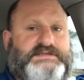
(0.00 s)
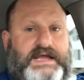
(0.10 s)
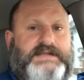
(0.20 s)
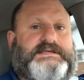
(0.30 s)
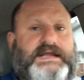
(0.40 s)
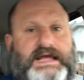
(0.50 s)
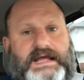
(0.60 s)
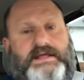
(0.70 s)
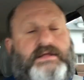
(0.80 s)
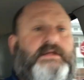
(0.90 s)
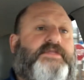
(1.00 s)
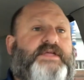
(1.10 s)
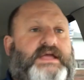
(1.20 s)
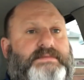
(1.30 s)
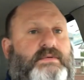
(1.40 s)
Take today,
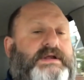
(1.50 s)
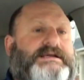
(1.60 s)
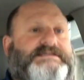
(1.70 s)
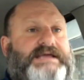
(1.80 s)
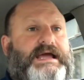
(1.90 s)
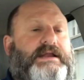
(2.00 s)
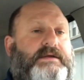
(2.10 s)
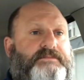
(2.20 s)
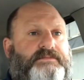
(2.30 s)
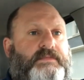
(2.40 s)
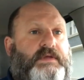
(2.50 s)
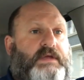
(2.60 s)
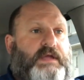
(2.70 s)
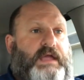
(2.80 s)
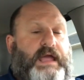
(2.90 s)
think about what I said,
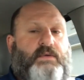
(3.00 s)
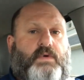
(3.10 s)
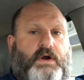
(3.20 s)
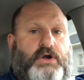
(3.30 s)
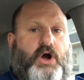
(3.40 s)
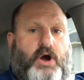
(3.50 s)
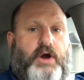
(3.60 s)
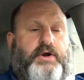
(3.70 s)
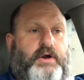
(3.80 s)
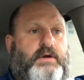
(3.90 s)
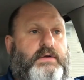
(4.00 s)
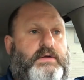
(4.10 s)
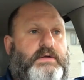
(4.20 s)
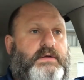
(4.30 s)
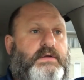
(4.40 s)
and work harder
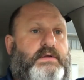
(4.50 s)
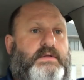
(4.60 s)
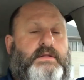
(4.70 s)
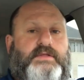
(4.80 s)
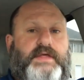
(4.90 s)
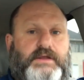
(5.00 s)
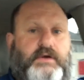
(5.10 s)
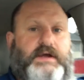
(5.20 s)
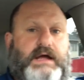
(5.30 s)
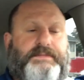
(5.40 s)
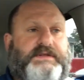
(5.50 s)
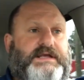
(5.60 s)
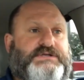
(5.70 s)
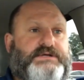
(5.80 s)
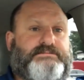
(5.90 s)
than your
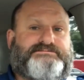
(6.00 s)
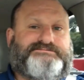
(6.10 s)
competition.